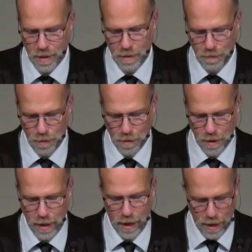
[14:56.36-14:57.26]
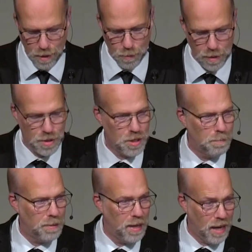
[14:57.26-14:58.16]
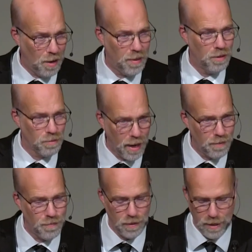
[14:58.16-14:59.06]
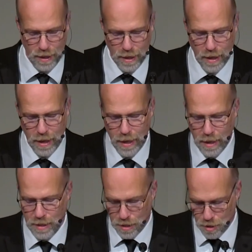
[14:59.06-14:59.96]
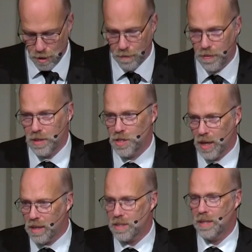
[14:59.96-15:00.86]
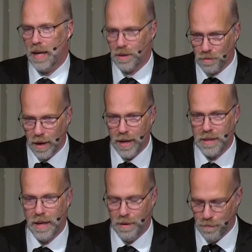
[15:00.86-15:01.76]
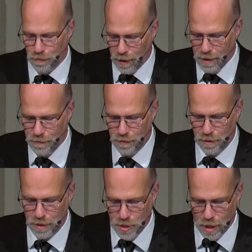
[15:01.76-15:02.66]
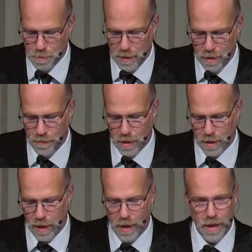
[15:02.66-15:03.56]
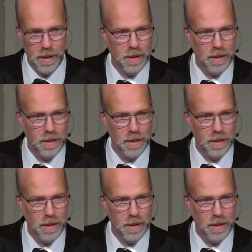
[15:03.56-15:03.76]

for idol worship and how they rightfully deserved the just and right and frightful judgment of their God.